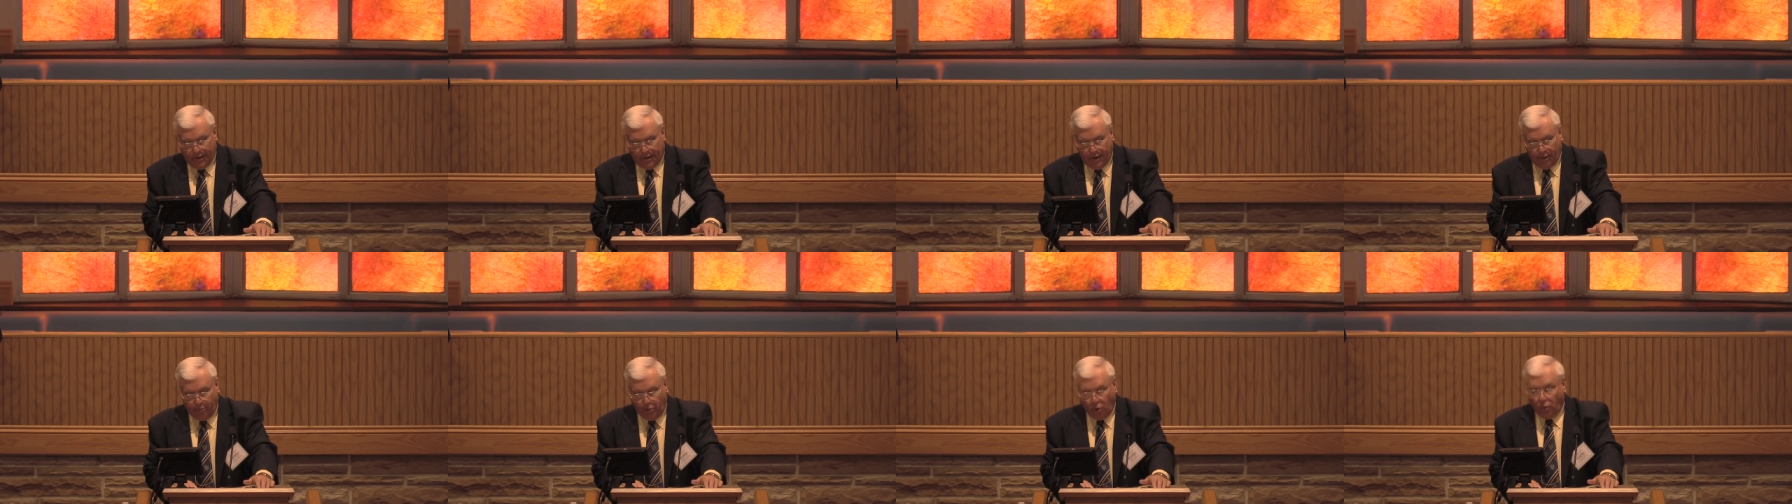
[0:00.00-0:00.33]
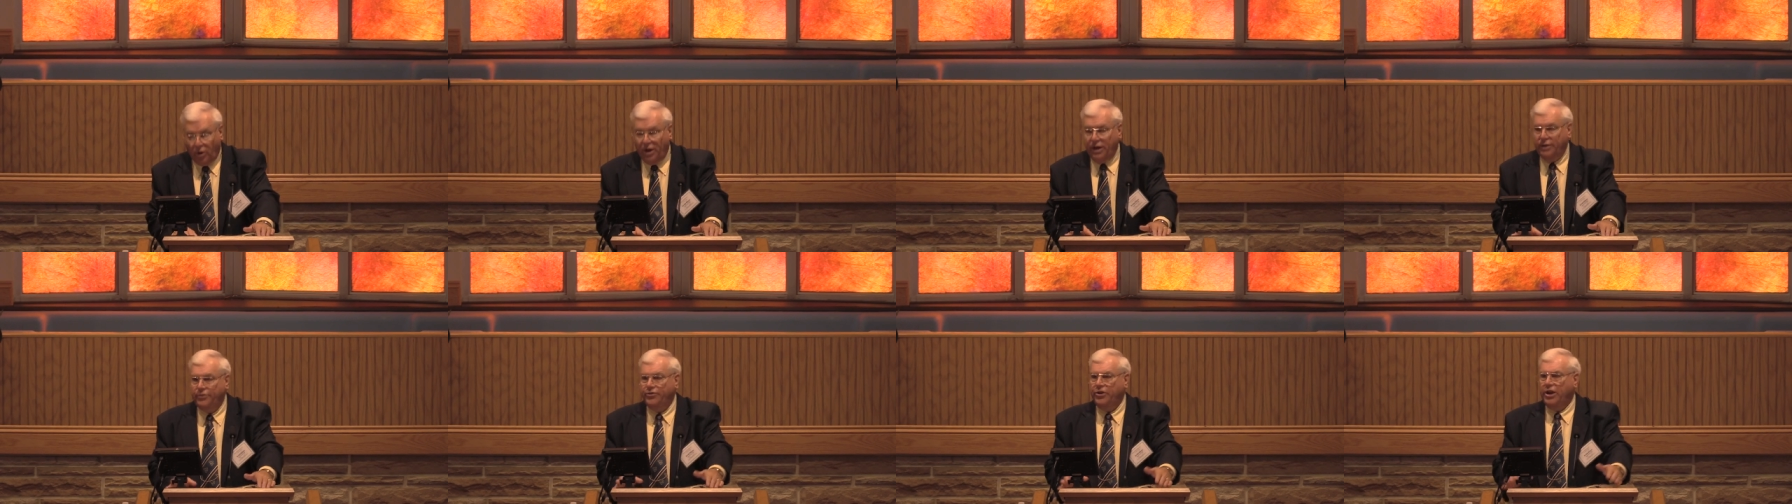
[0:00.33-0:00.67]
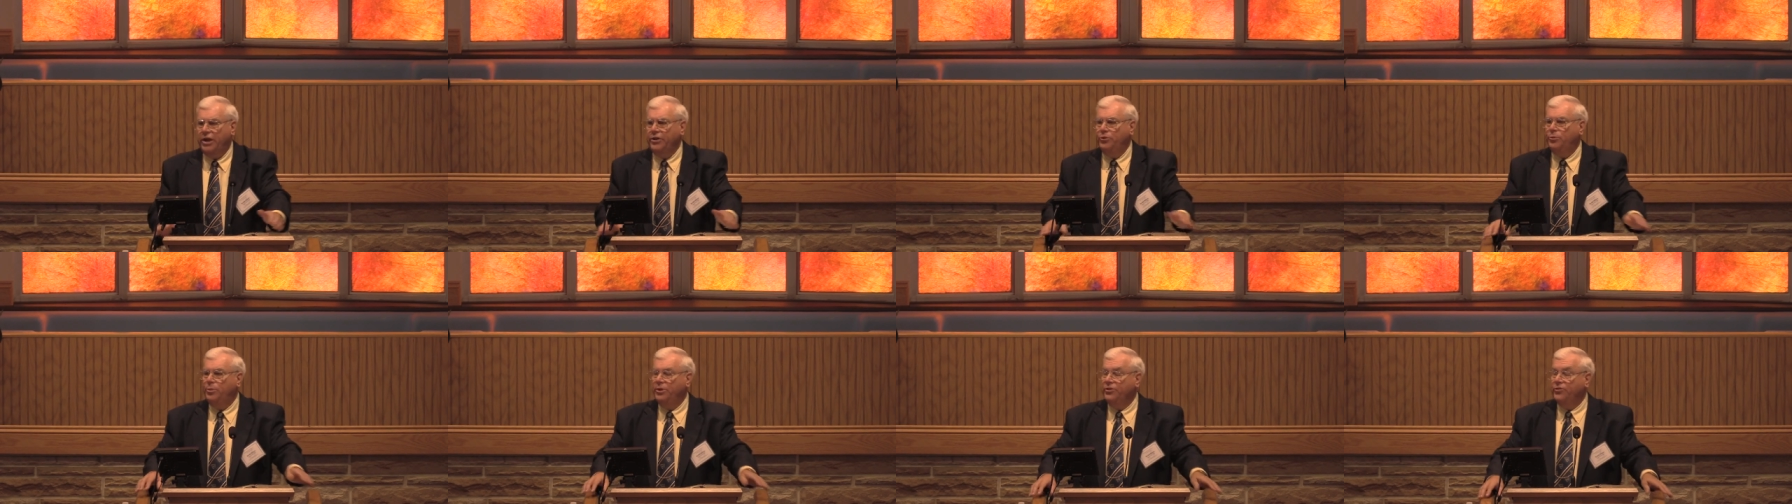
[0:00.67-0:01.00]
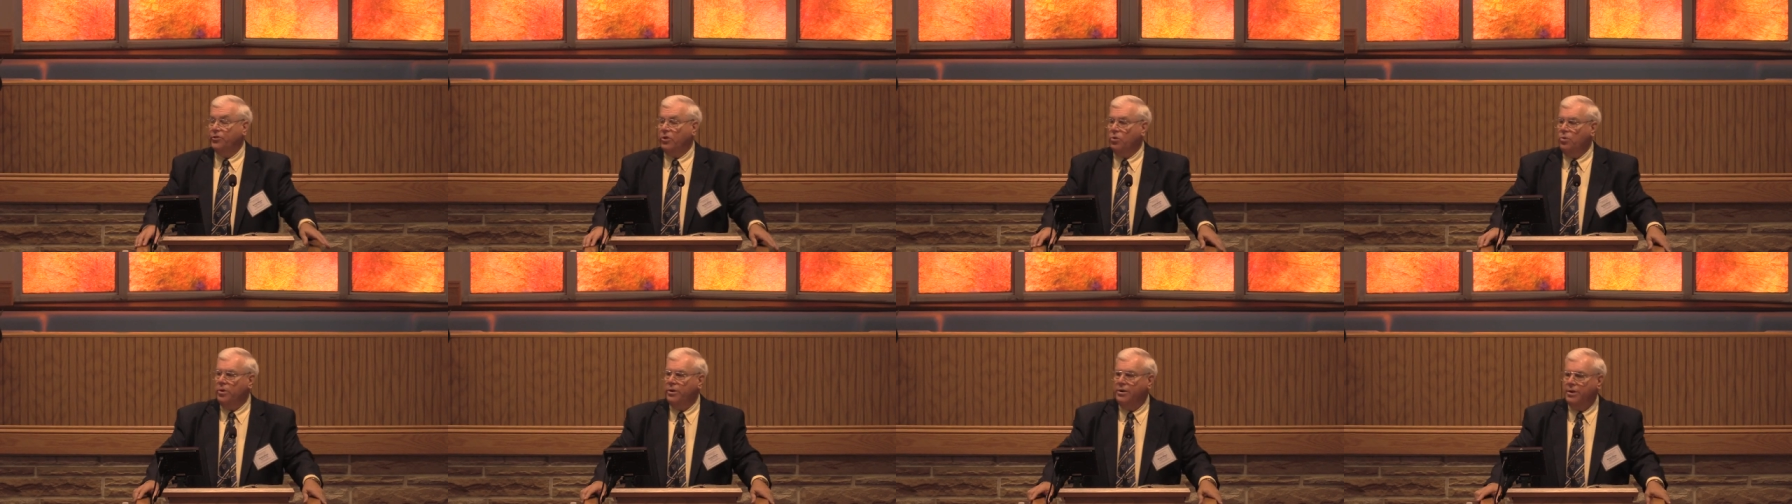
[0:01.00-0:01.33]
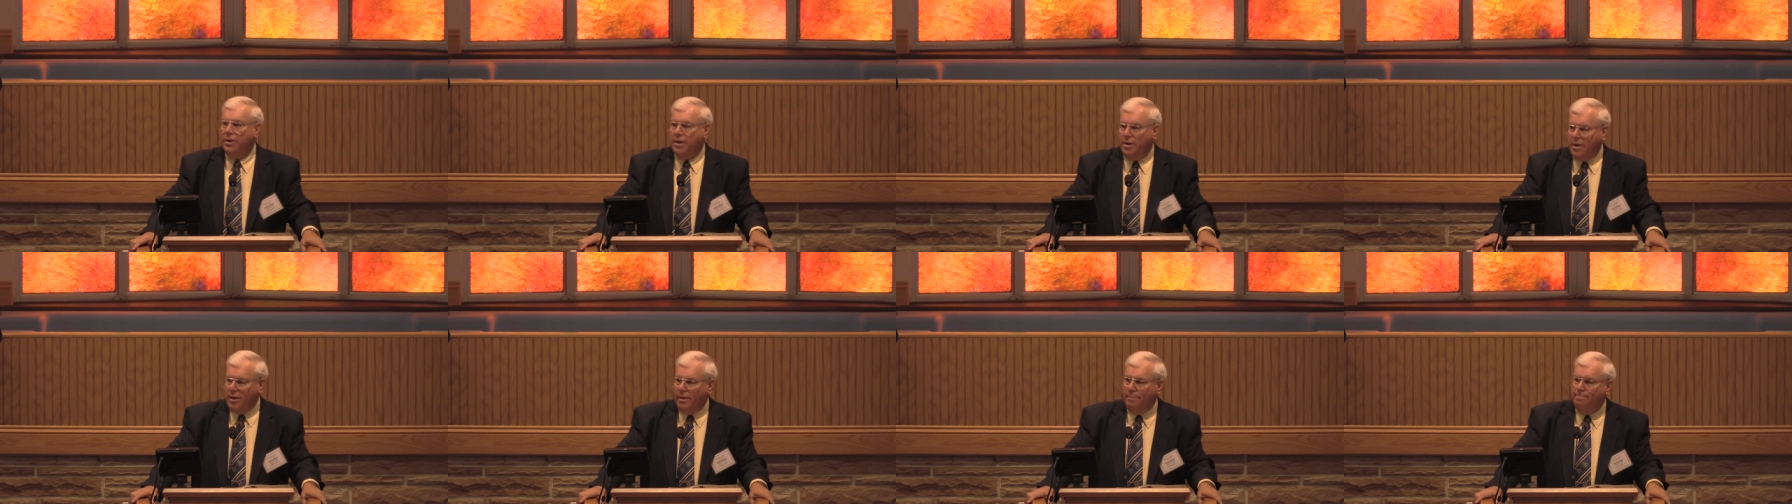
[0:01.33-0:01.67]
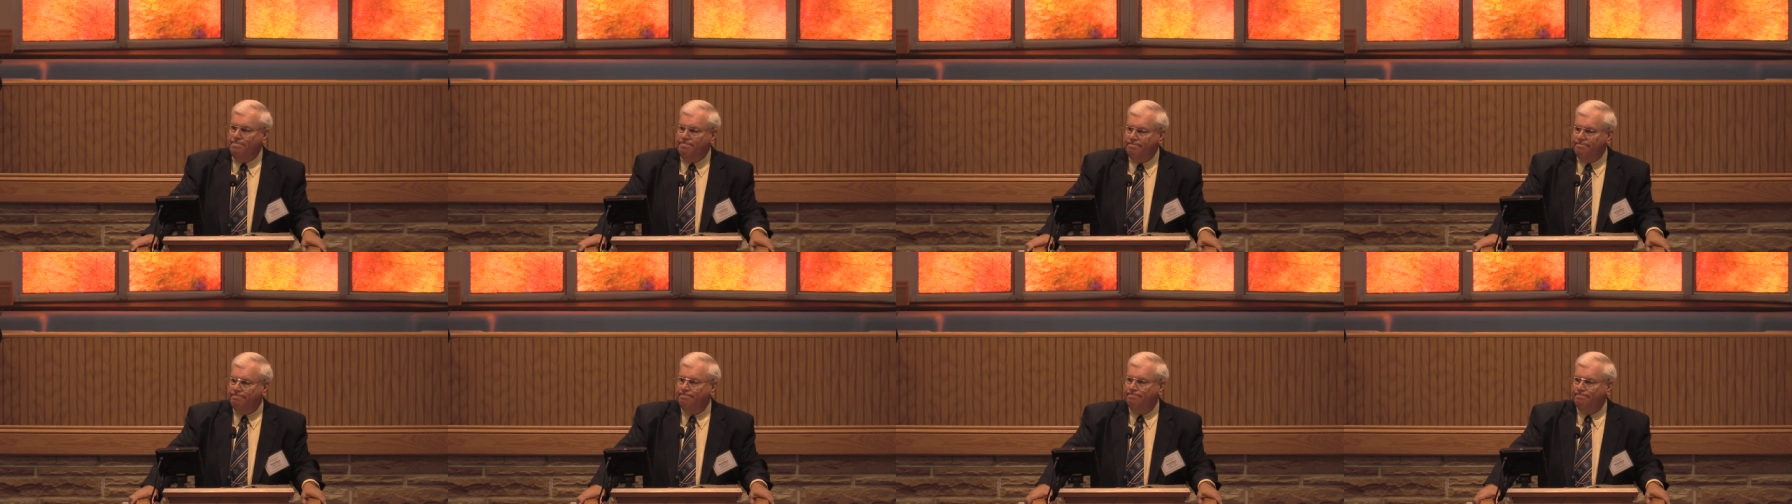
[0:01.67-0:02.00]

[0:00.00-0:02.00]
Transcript: Number one, judgment's going to come